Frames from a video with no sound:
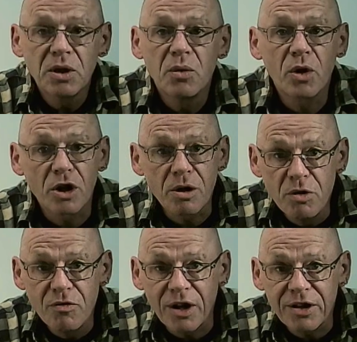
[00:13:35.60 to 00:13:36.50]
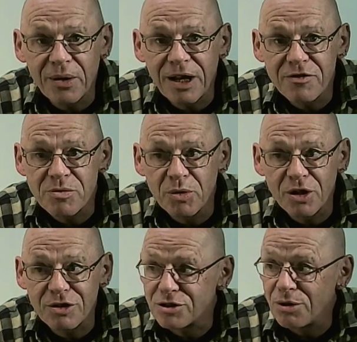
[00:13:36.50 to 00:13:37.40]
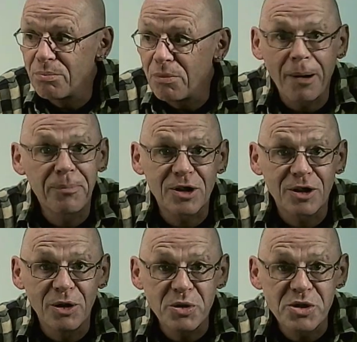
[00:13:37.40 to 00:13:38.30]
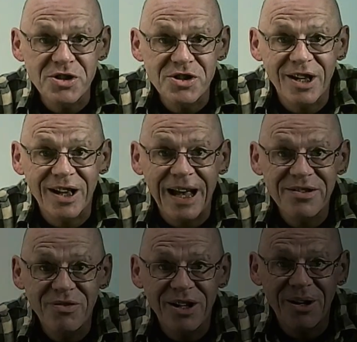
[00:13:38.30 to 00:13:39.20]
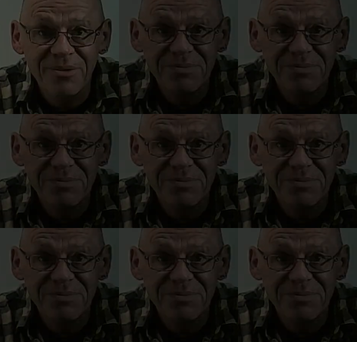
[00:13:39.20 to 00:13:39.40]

We're going to move on now and have some look at some optical illusions in the last video.